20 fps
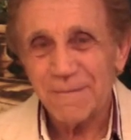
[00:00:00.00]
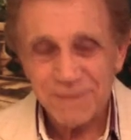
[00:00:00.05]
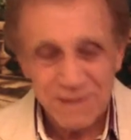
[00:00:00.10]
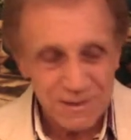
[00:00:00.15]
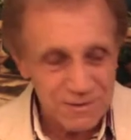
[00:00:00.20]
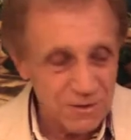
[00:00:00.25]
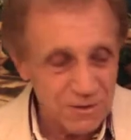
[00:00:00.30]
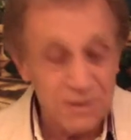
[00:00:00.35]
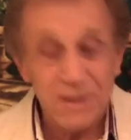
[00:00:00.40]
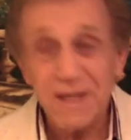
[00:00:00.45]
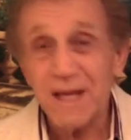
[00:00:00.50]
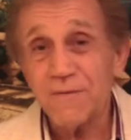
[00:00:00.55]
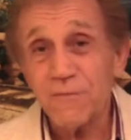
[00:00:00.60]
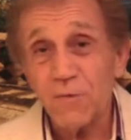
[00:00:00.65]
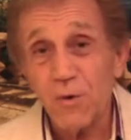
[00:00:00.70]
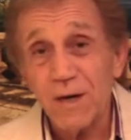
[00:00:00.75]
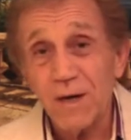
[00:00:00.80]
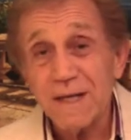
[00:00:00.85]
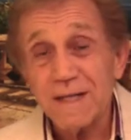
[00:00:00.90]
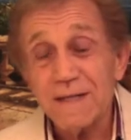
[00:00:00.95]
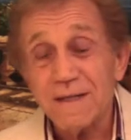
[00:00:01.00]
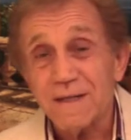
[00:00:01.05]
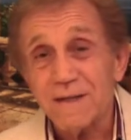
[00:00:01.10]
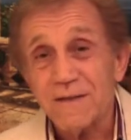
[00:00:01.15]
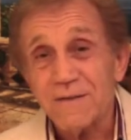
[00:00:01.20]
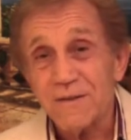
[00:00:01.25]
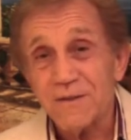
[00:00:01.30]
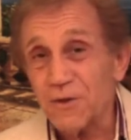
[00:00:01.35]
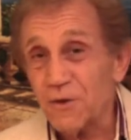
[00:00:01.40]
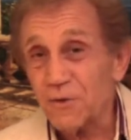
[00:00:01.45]
You only have one.
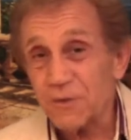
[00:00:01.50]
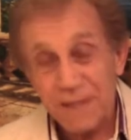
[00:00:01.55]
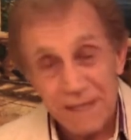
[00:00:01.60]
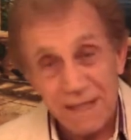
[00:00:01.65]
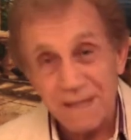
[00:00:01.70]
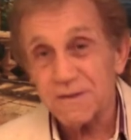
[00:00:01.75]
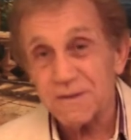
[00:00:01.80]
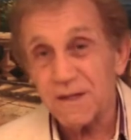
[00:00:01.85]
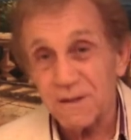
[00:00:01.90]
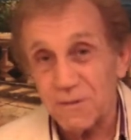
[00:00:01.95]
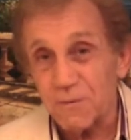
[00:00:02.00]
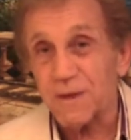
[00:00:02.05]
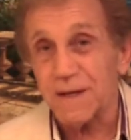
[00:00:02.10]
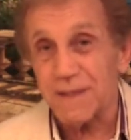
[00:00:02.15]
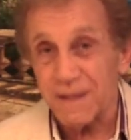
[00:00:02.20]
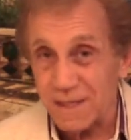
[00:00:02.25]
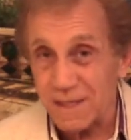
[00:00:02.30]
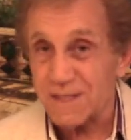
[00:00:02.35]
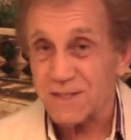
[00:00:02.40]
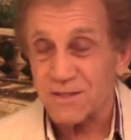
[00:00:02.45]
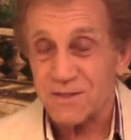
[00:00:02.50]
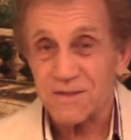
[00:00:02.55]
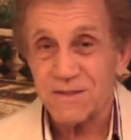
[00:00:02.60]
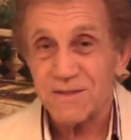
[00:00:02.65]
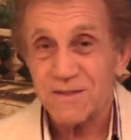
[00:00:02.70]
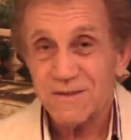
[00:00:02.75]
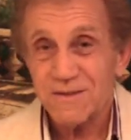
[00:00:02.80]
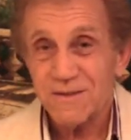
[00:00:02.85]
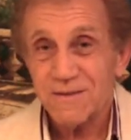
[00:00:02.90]
You don't get another one of these.